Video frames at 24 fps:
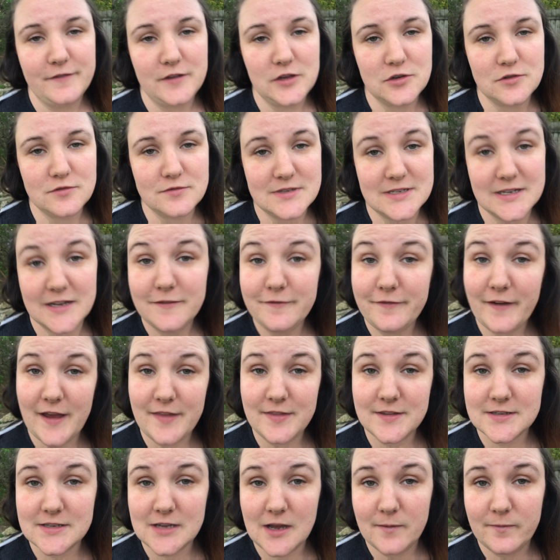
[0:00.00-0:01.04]
you did find
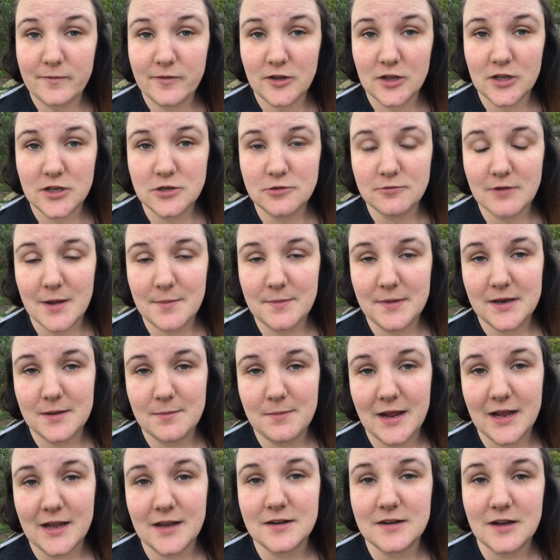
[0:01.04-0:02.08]
this helpful and you want me to
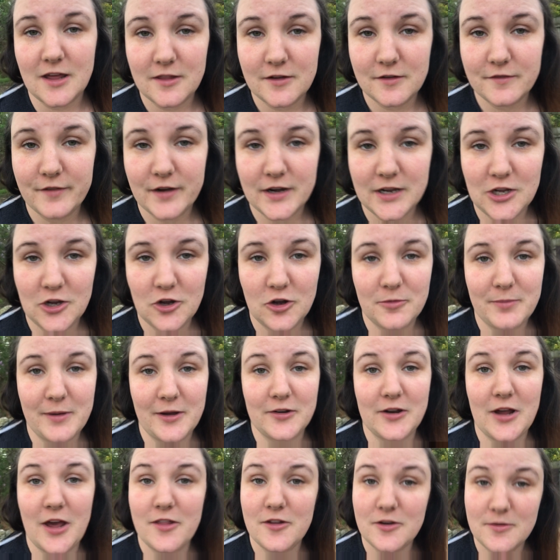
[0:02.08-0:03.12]
make another video
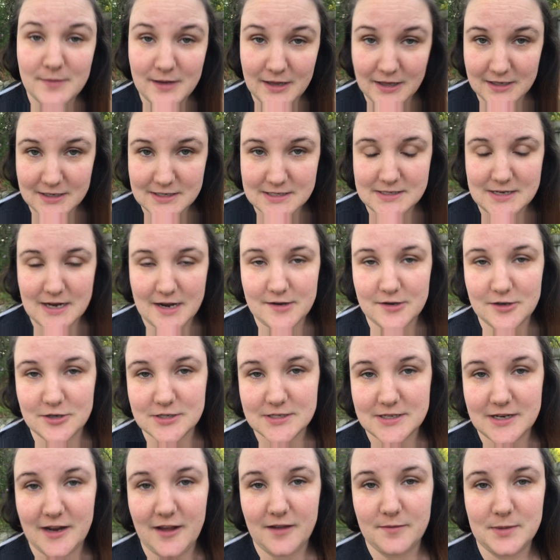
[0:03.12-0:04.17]
about other meal extenders
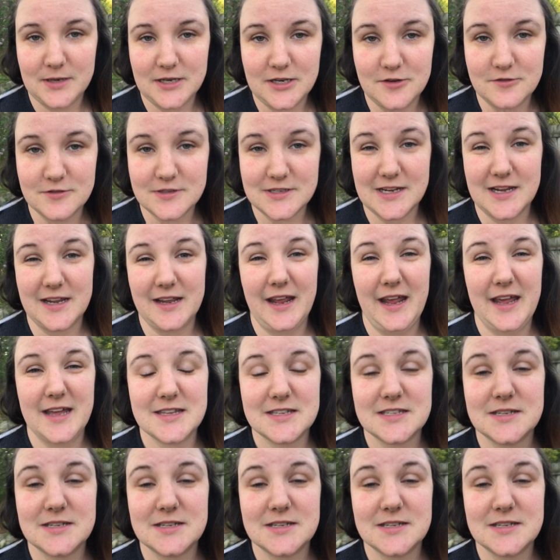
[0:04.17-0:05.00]
that I've been using and